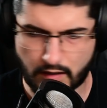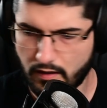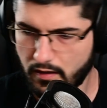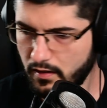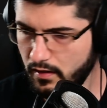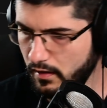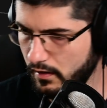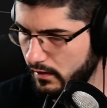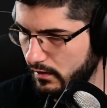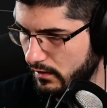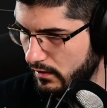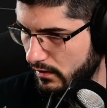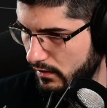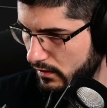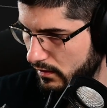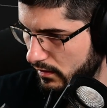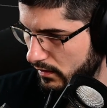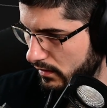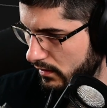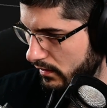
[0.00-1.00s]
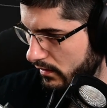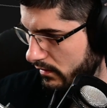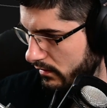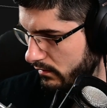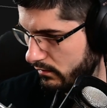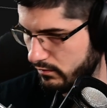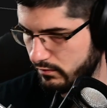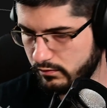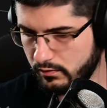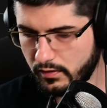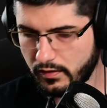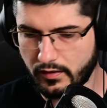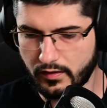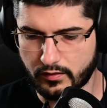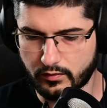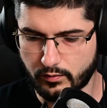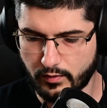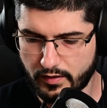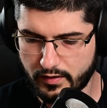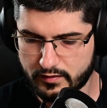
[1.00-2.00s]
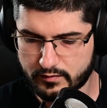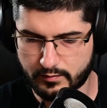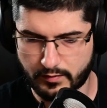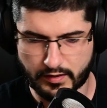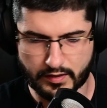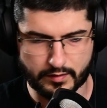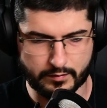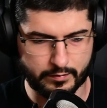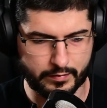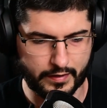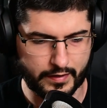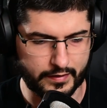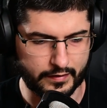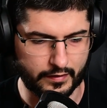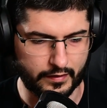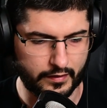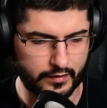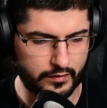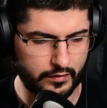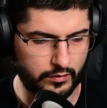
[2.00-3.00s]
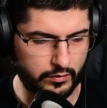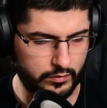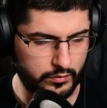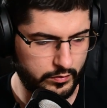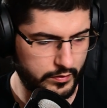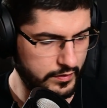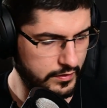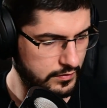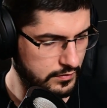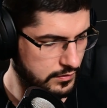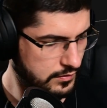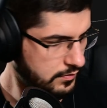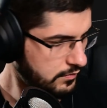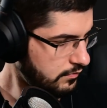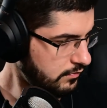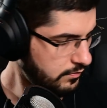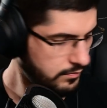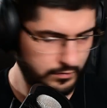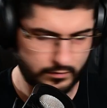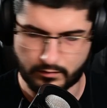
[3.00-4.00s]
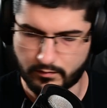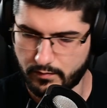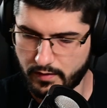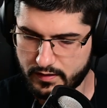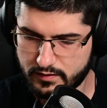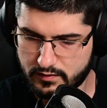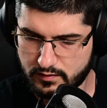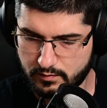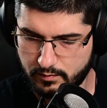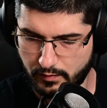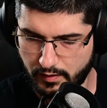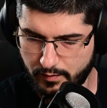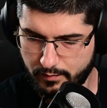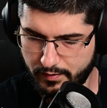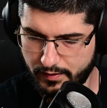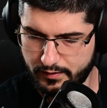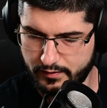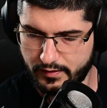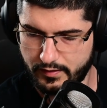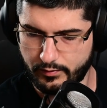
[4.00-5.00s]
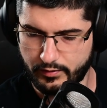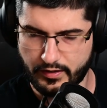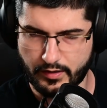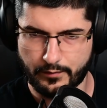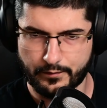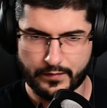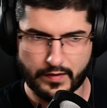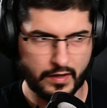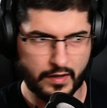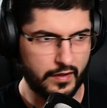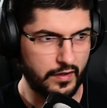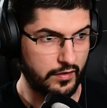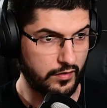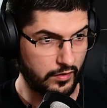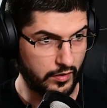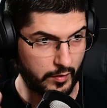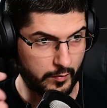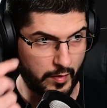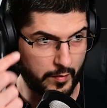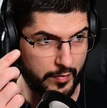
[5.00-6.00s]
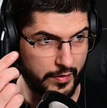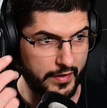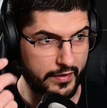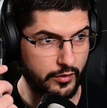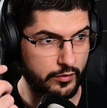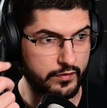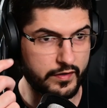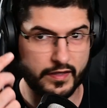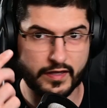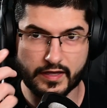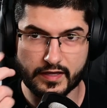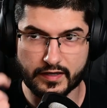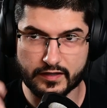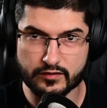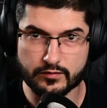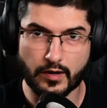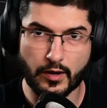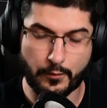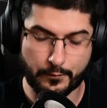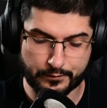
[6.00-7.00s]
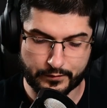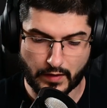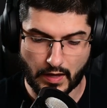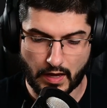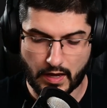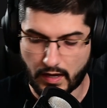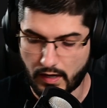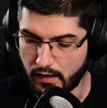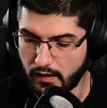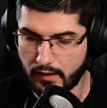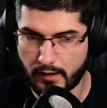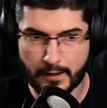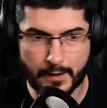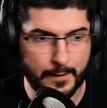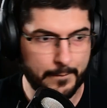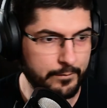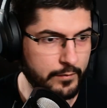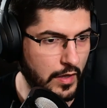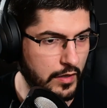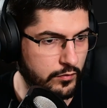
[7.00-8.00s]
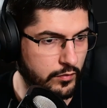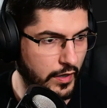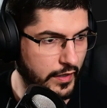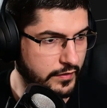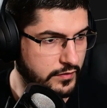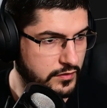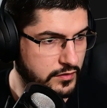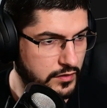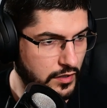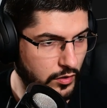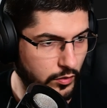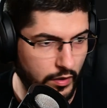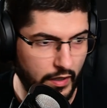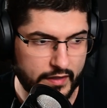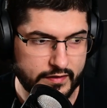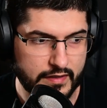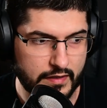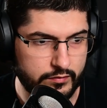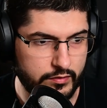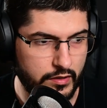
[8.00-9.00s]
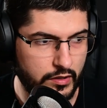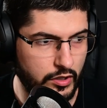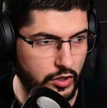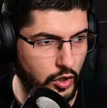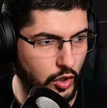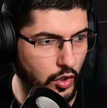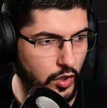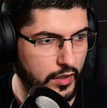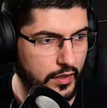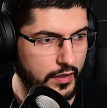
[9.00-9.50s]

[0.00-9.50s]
uh, Right, where's my pen? I always miss my pen. There we go. Got my pen over here as well. Um, right, so let's have a look.